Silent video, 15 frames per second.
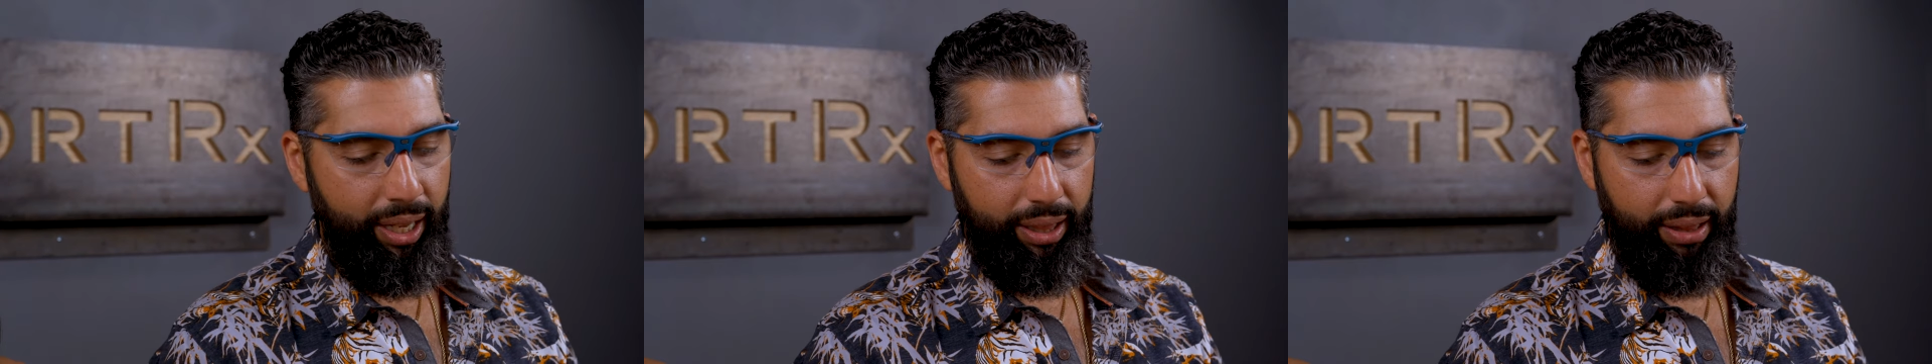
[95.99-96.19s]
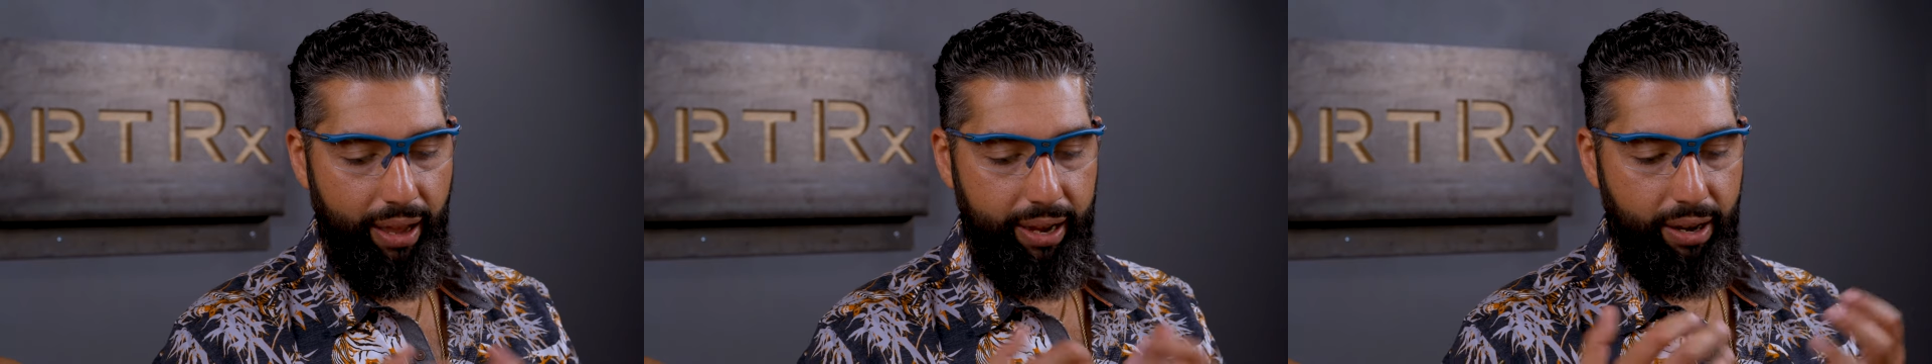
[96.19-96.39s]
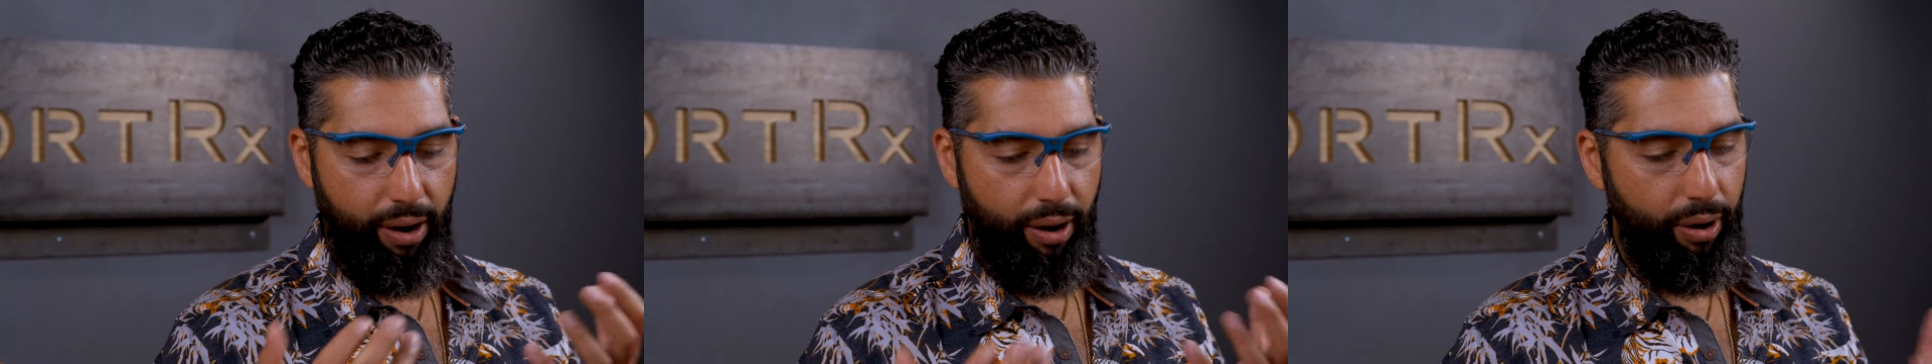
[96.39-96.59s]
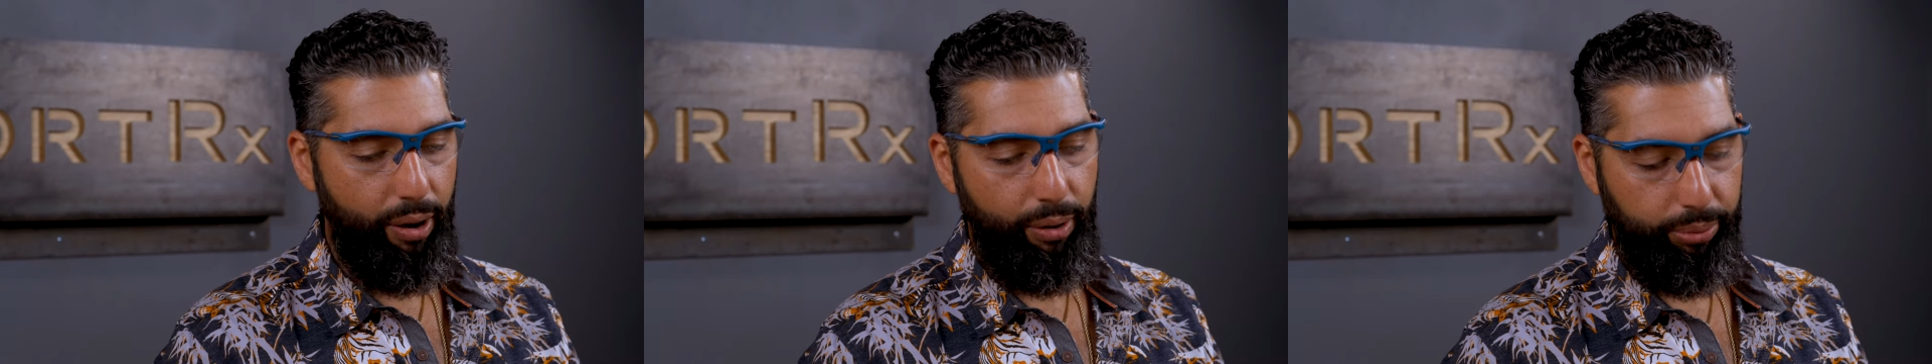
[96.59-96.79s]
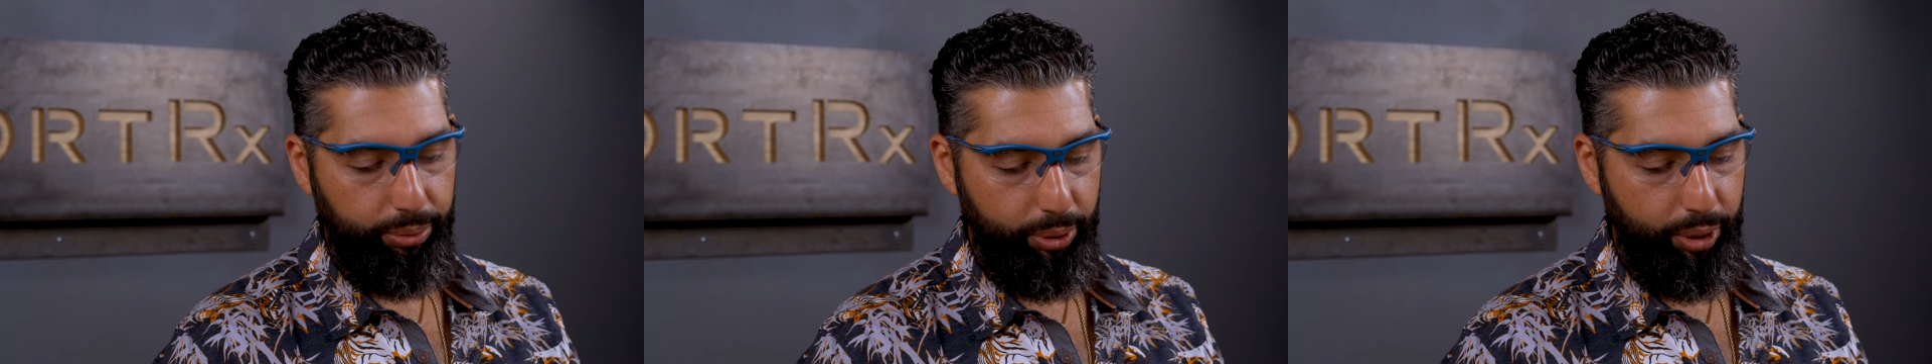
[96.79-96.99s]
Like
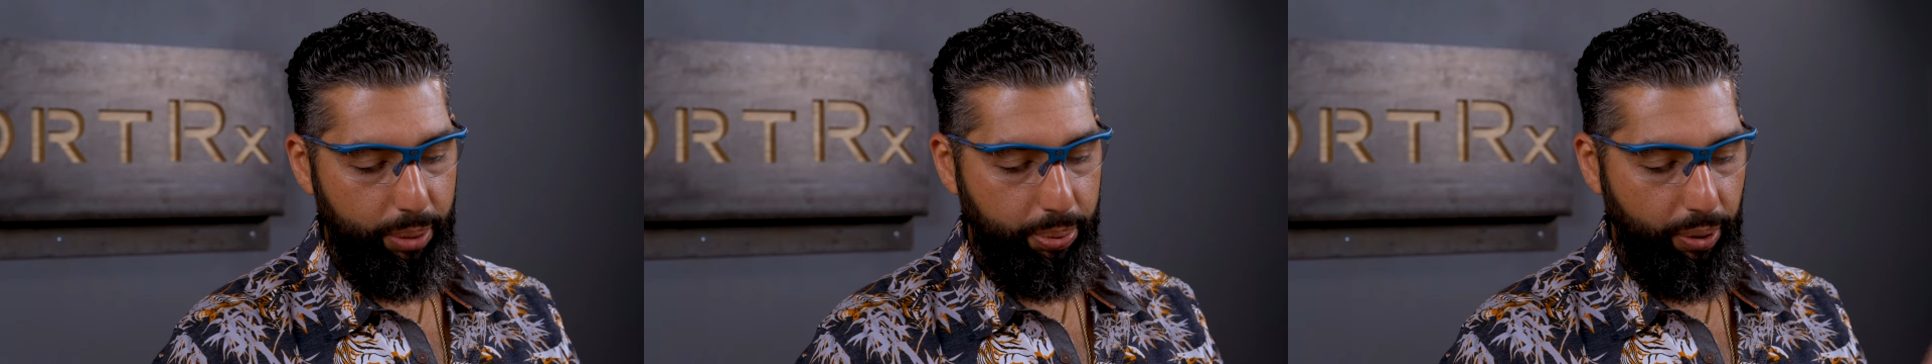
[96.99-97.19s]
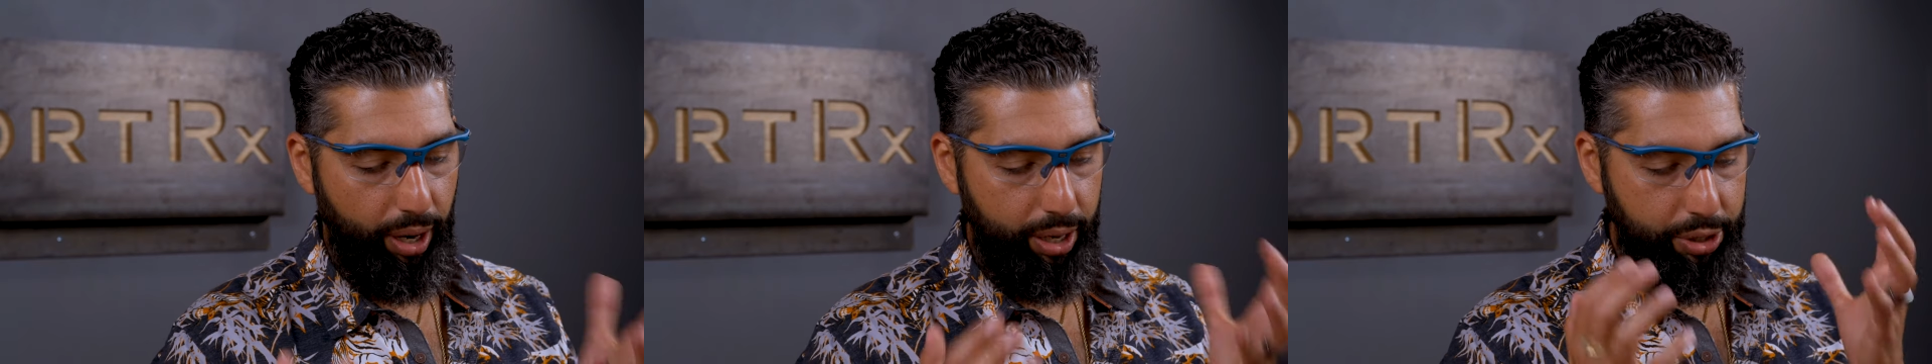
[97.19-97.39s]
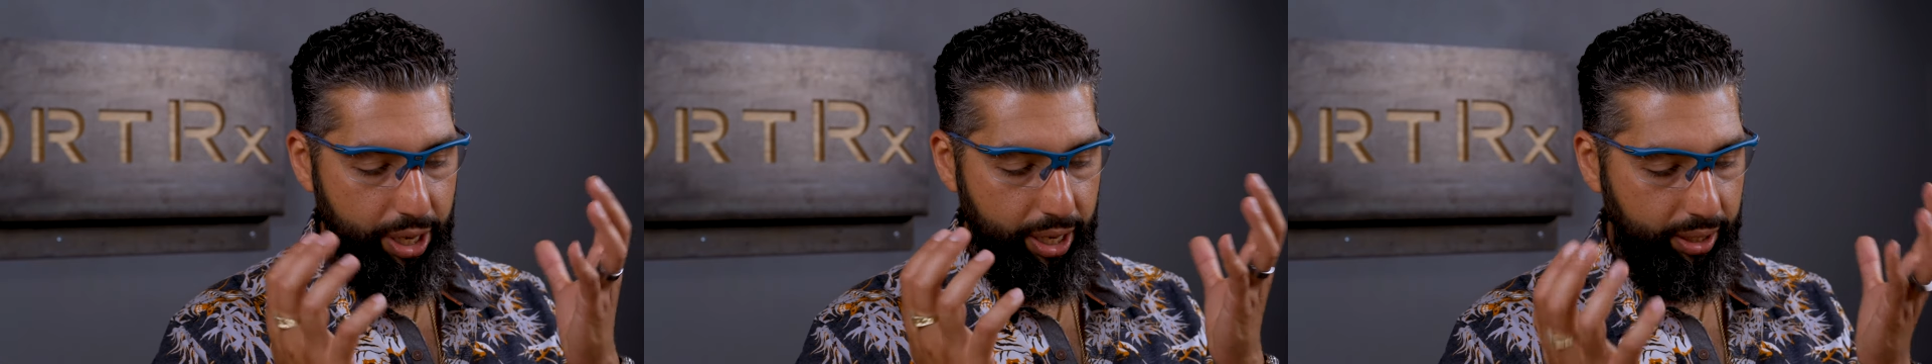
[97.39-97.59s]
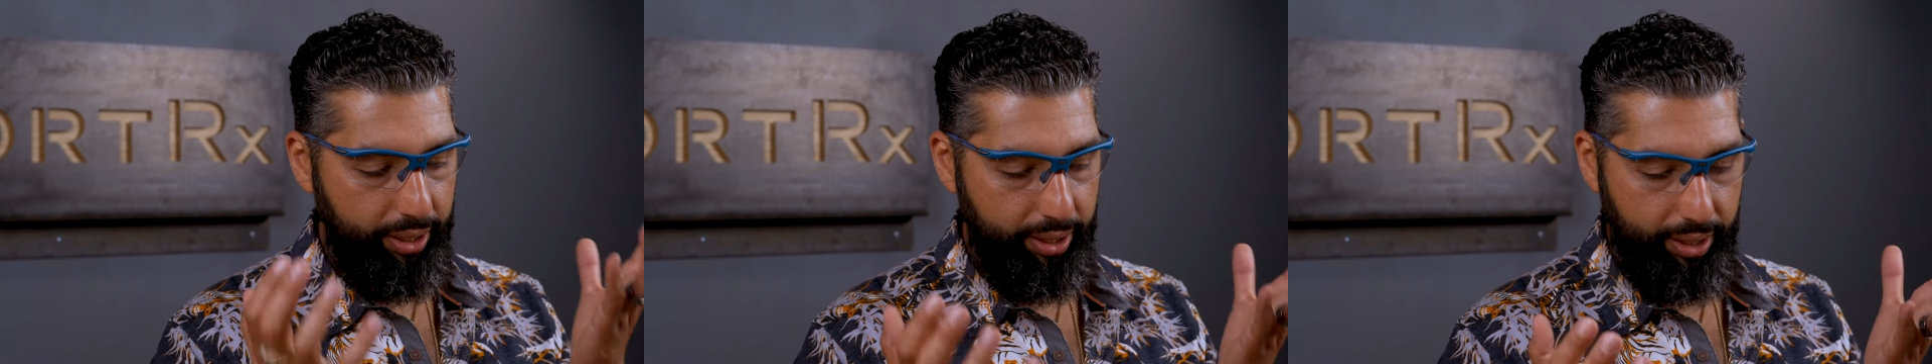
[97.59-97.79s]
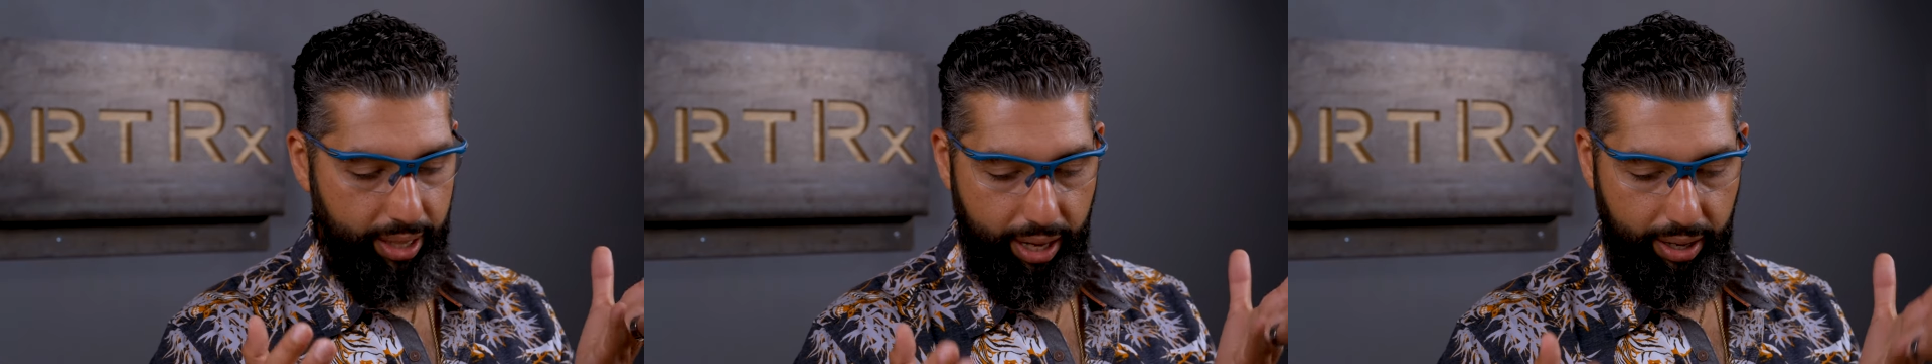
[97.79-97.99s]
all Rudy
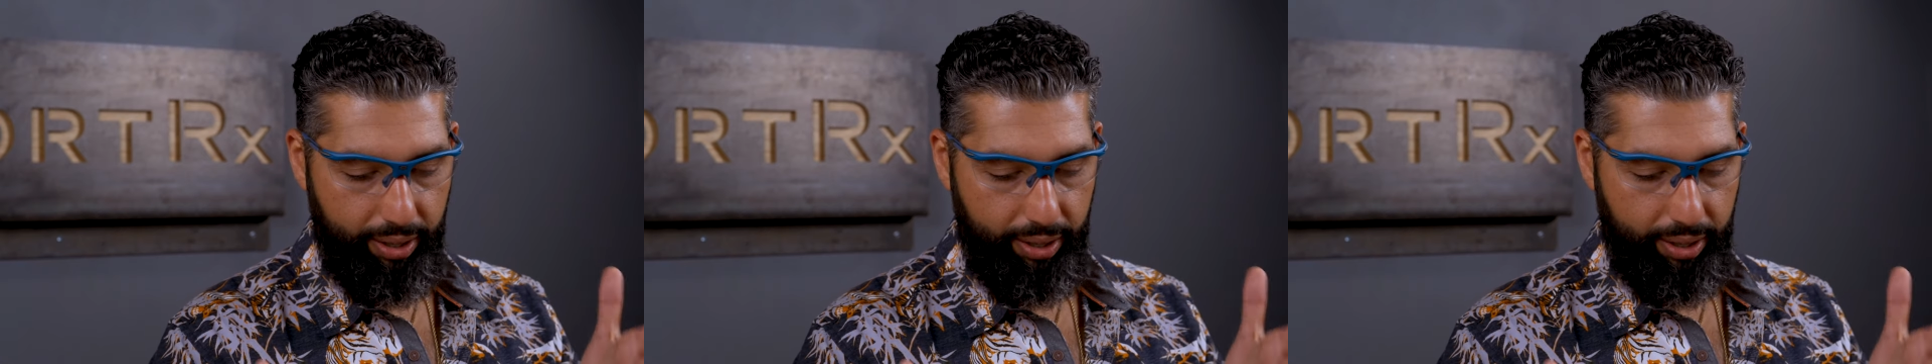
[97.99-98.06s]
projects that